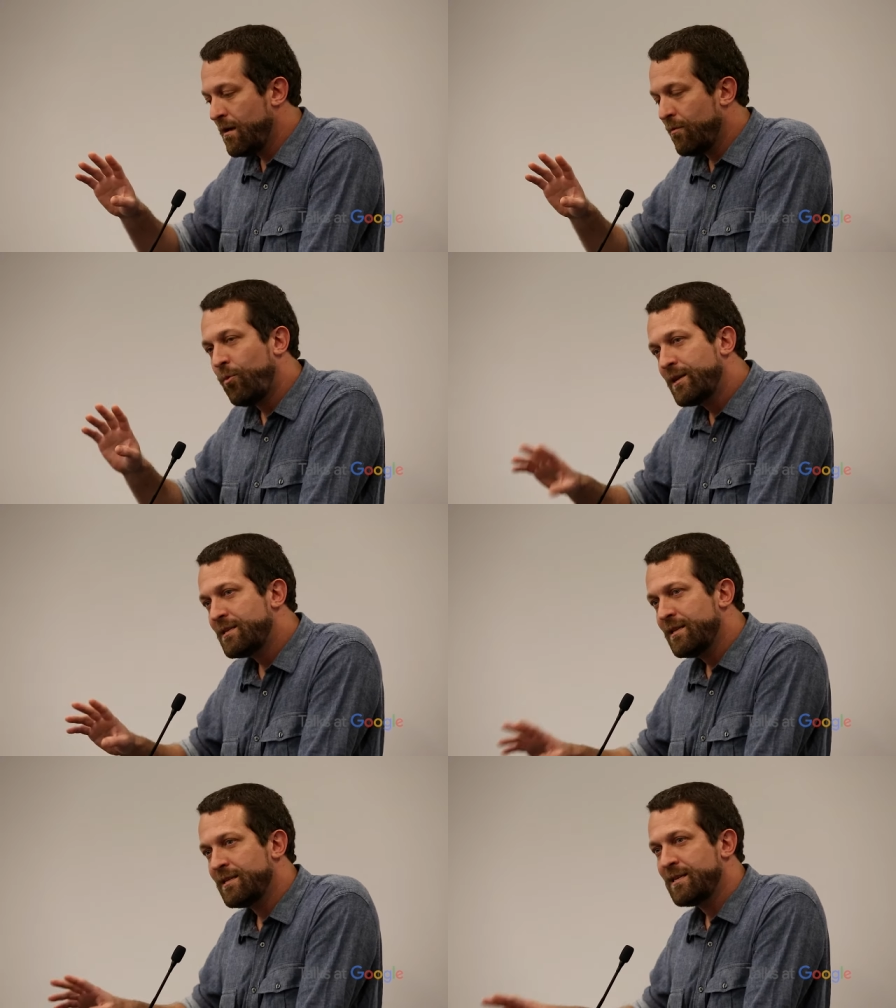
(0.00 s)
what's
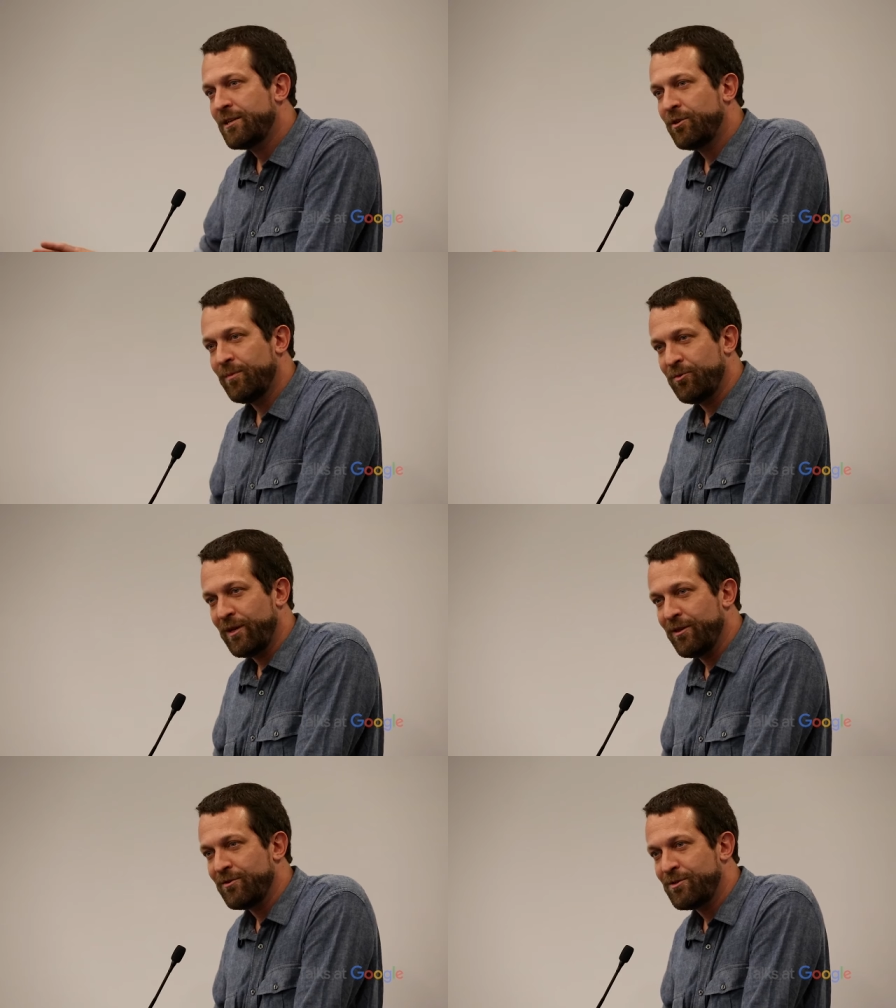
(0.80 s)
the distinction
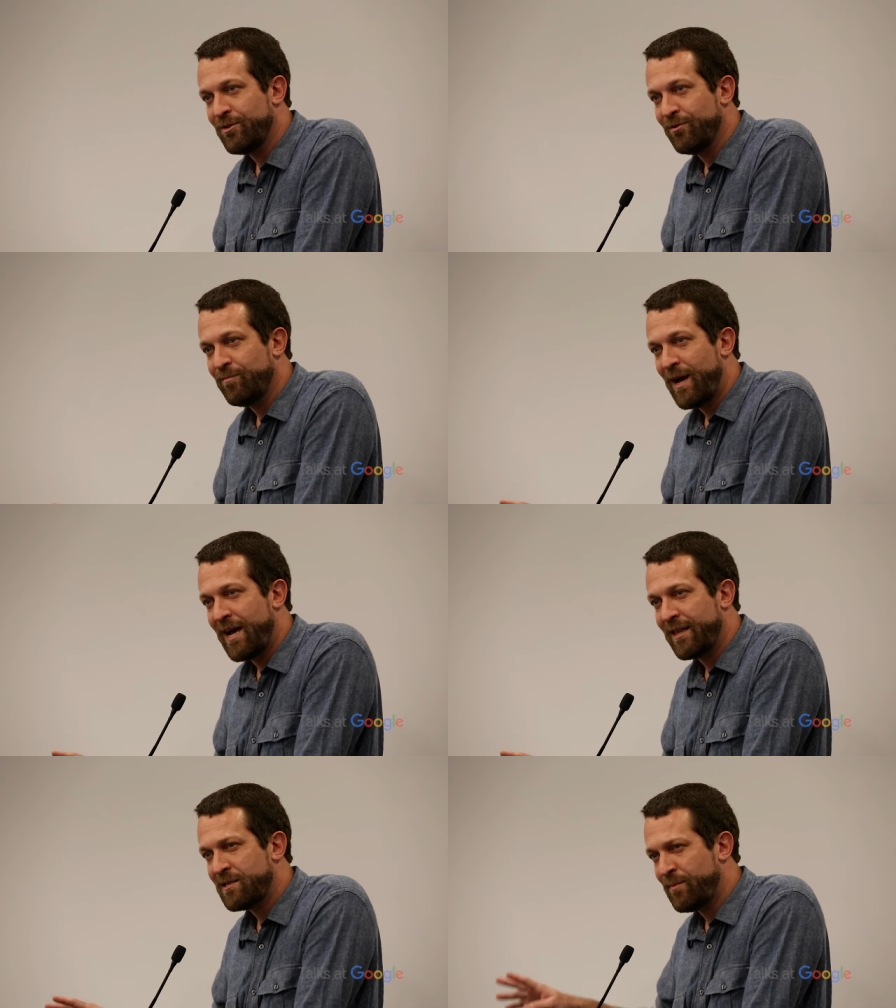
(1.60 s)
between those two
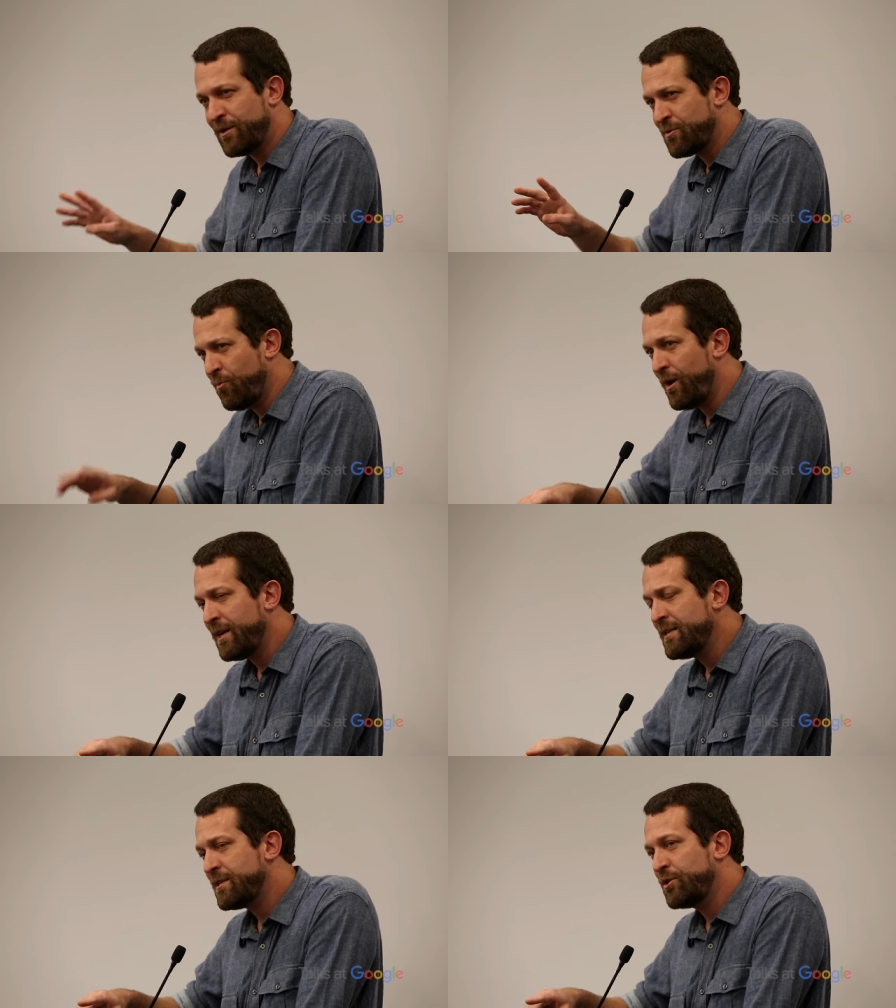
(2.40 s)
paths? Because one
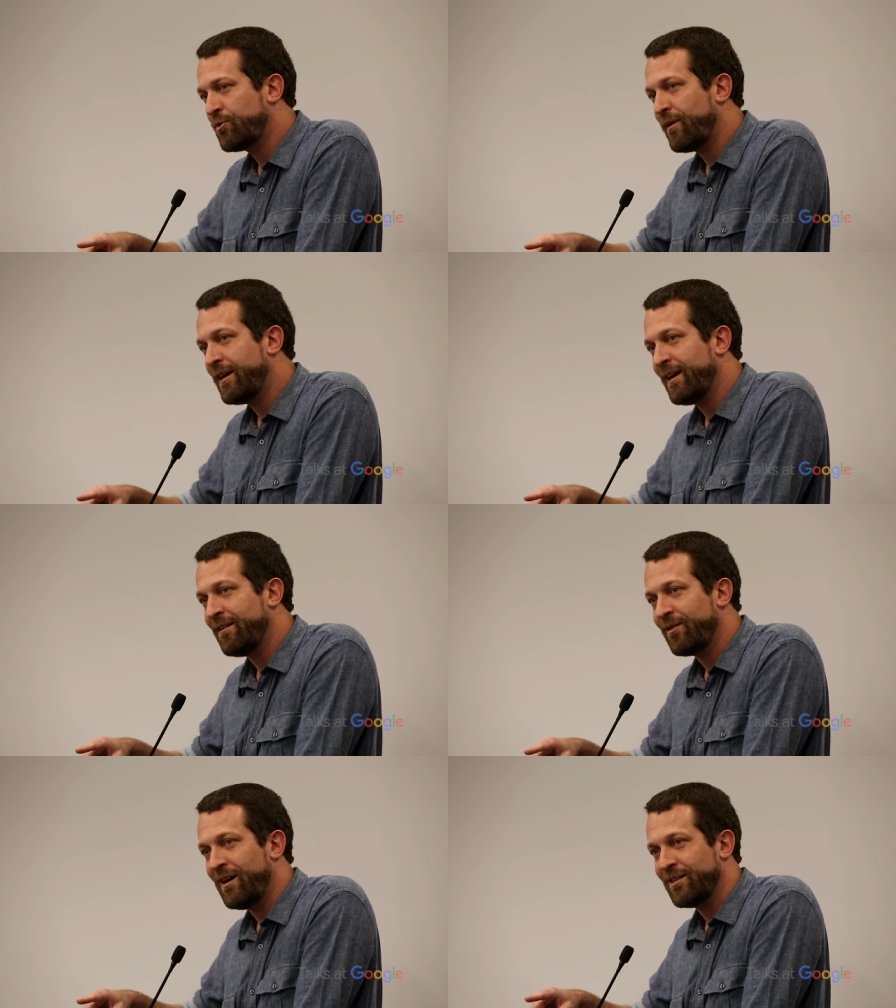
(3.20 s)
is a shrinking
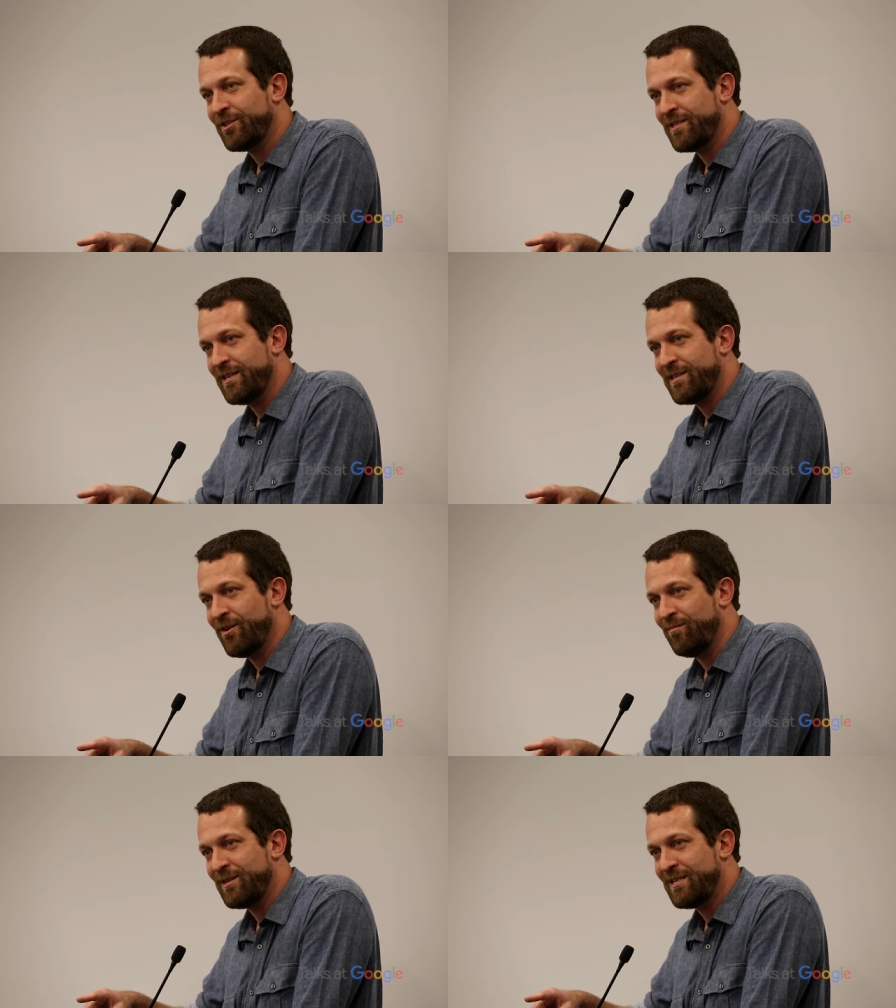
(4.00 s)
of consciousness, it
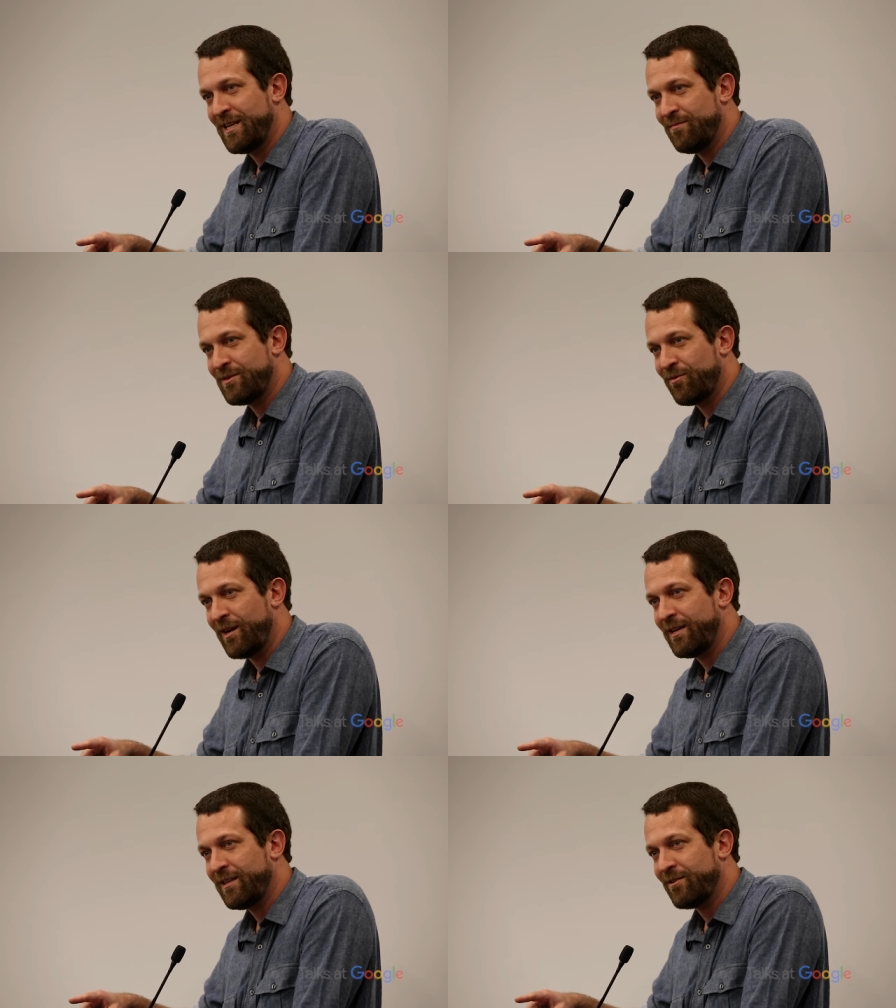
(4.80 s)
almost seems,
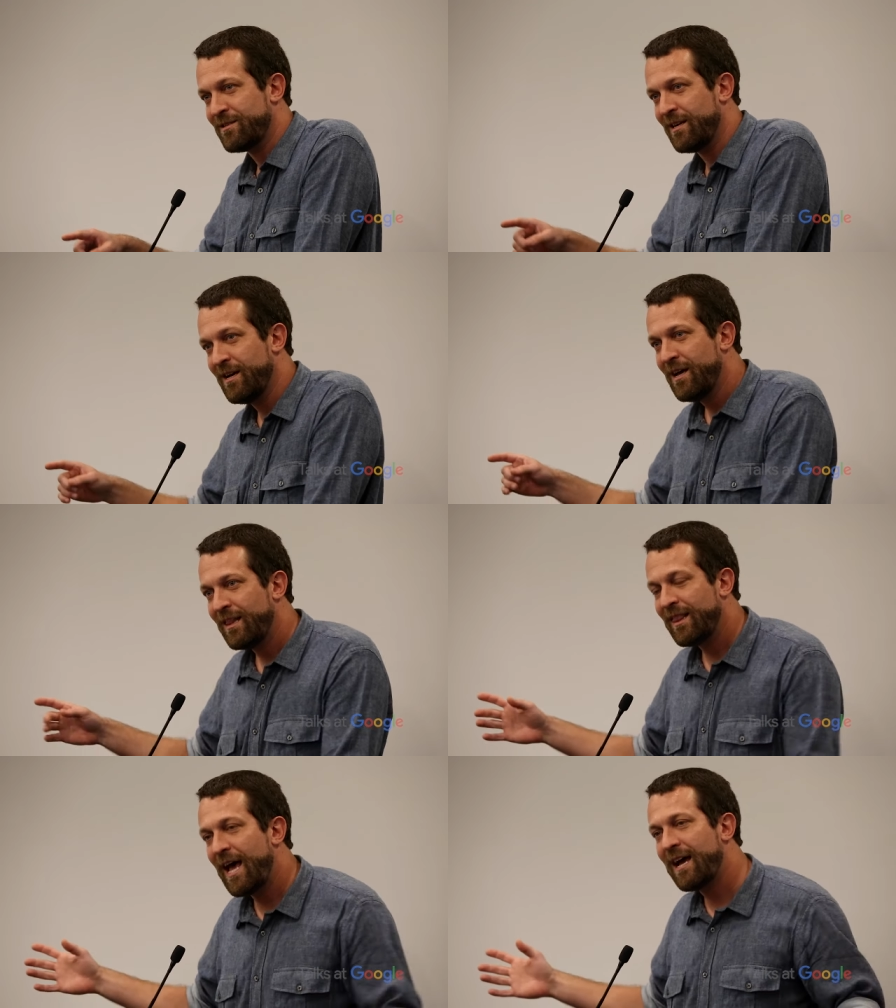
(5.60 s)
right? There's a
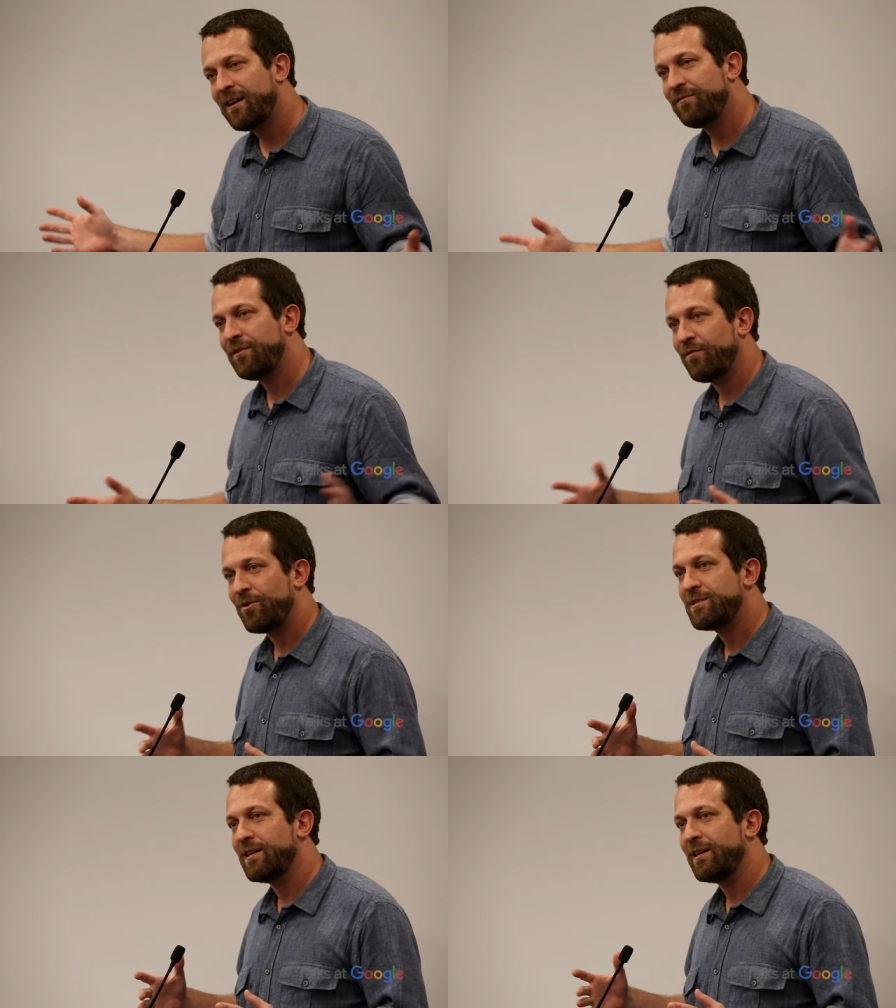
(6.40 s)
lack of
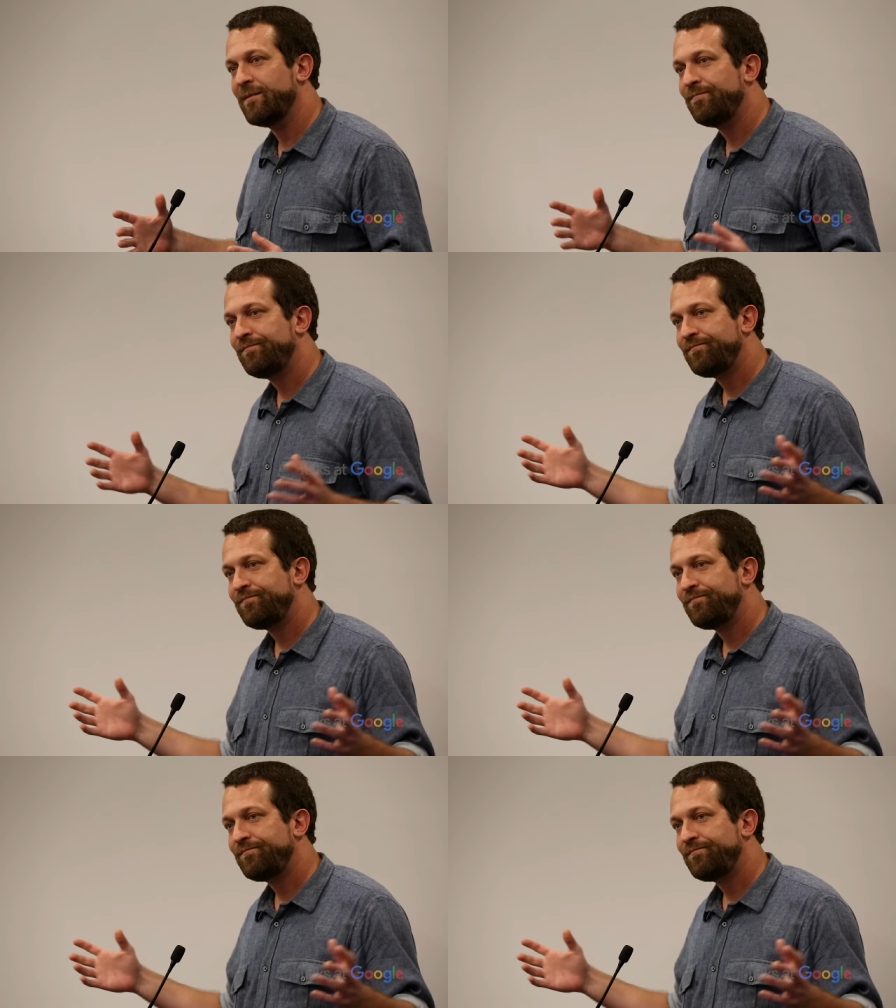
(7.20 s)
diversity,